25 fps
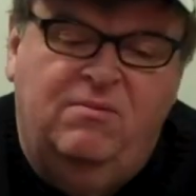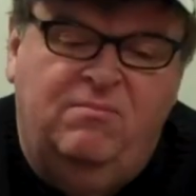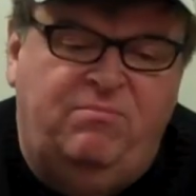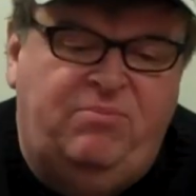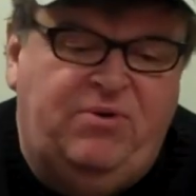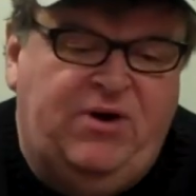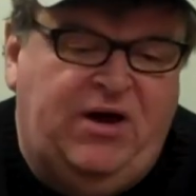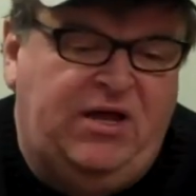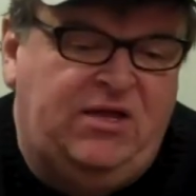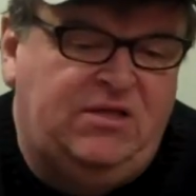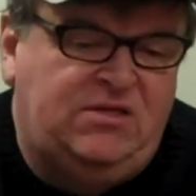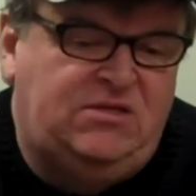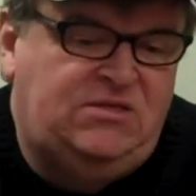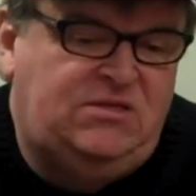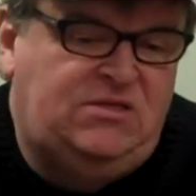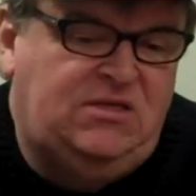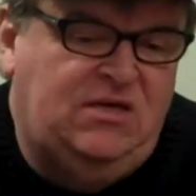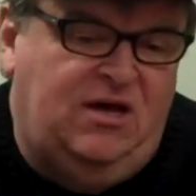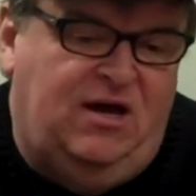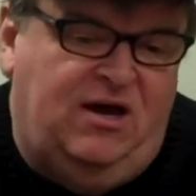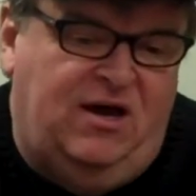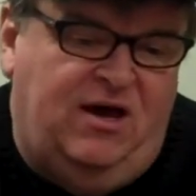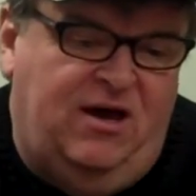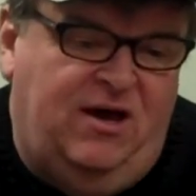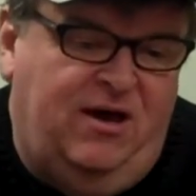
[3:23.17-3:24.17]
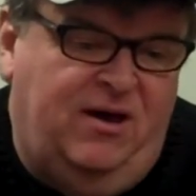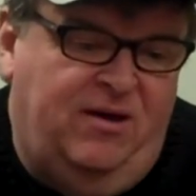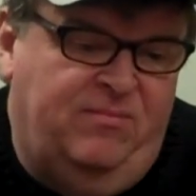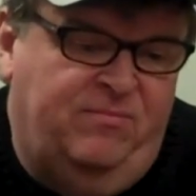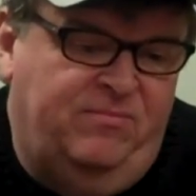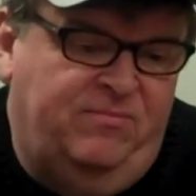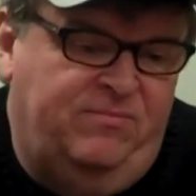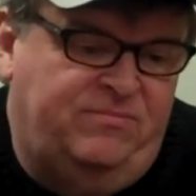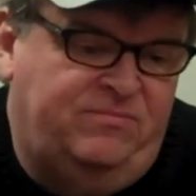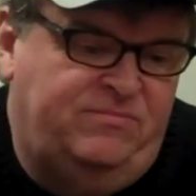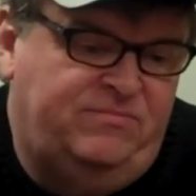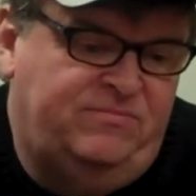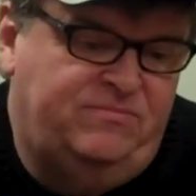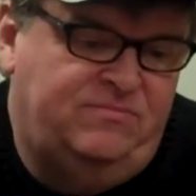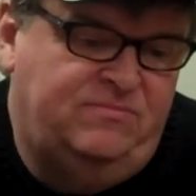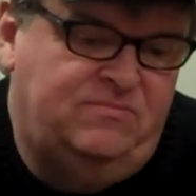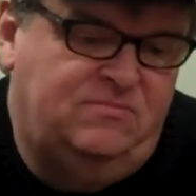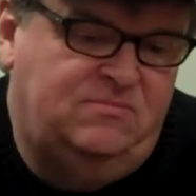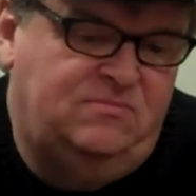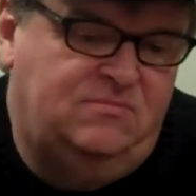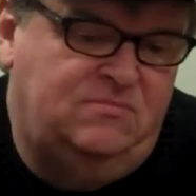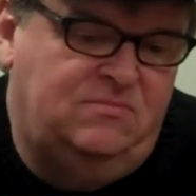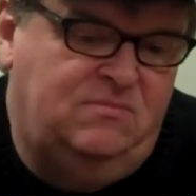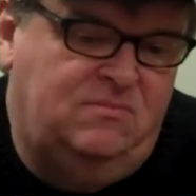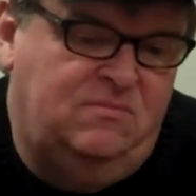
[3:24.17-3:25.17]
But
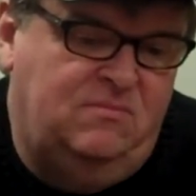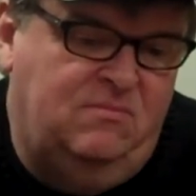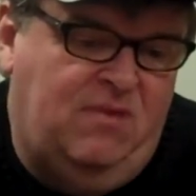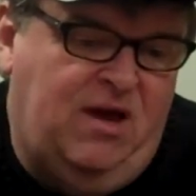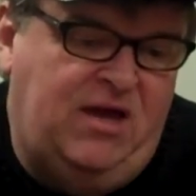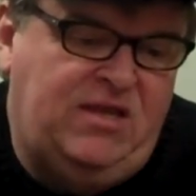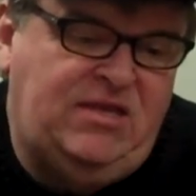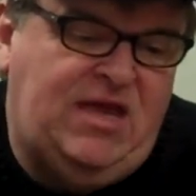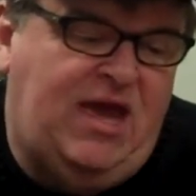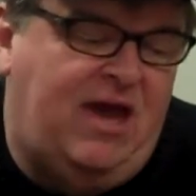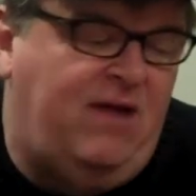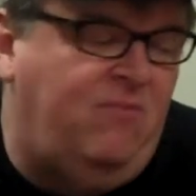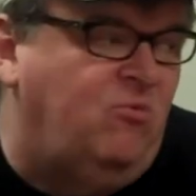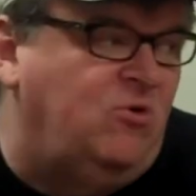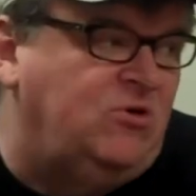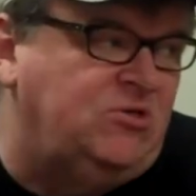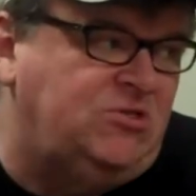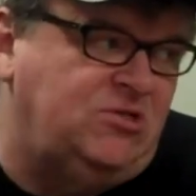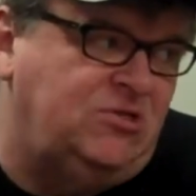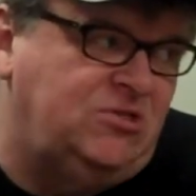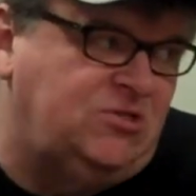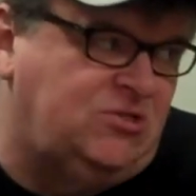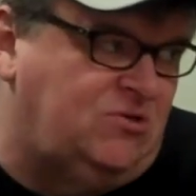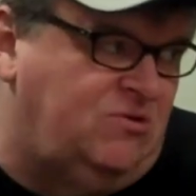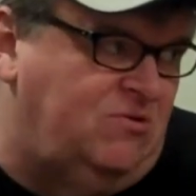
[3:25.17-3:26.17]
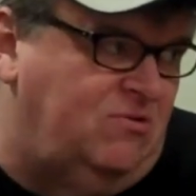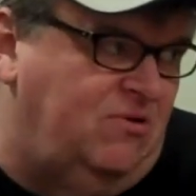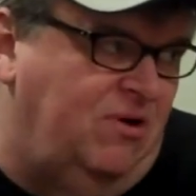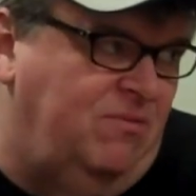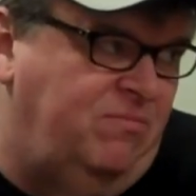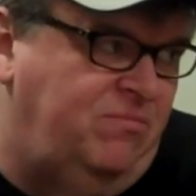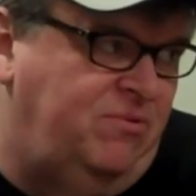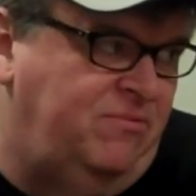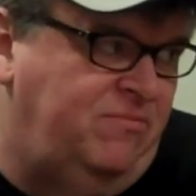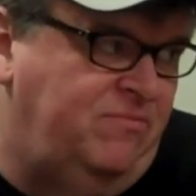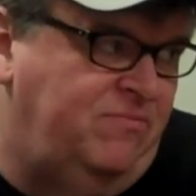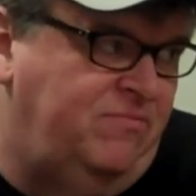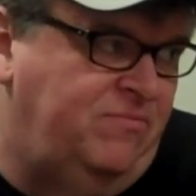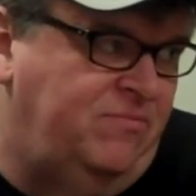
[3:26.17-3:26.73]
my dad wasn't a screw-up,